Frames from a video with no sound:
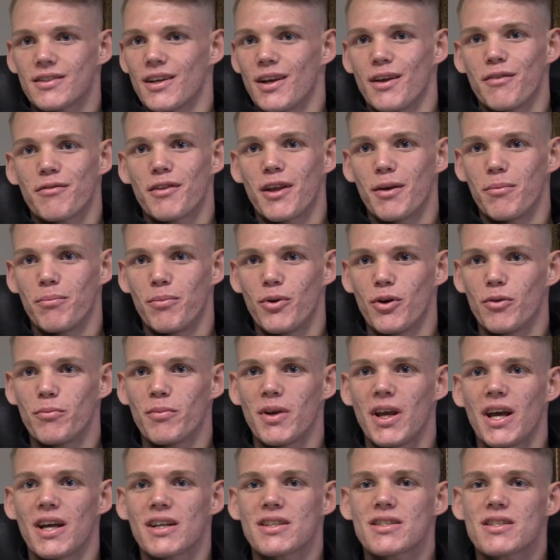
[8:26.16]
So if they boo
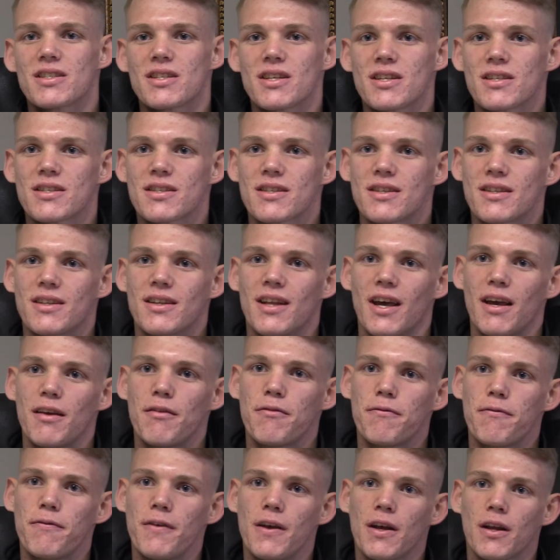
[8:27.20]
me, it's just they
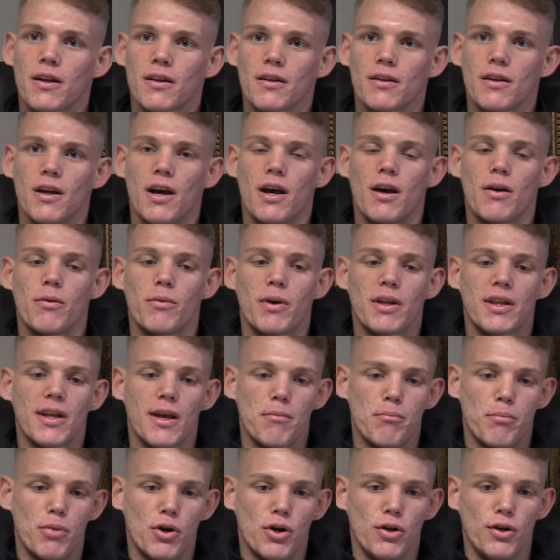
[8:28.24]
feel, when they
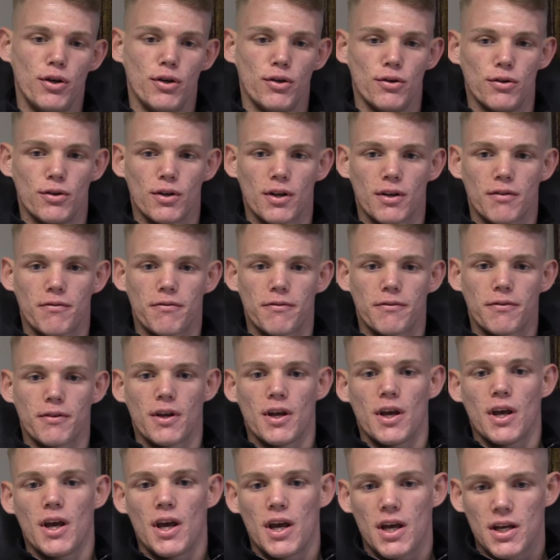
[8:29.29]
boo you, it
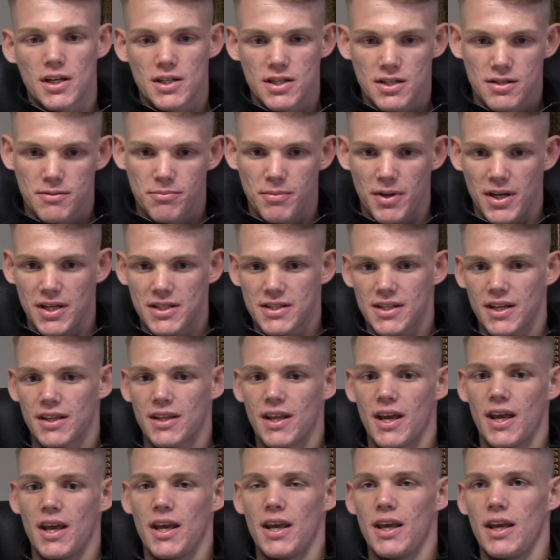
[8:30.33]
just means that
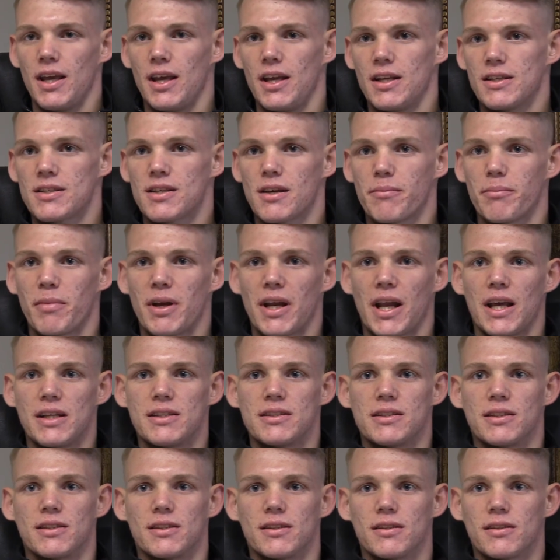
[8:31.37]
they
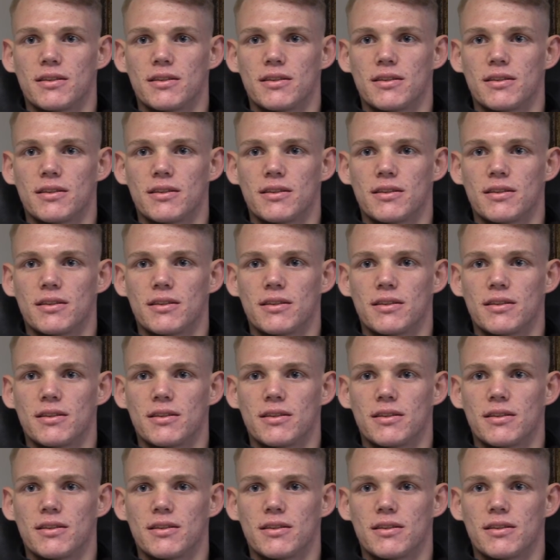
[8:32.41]
intimidated.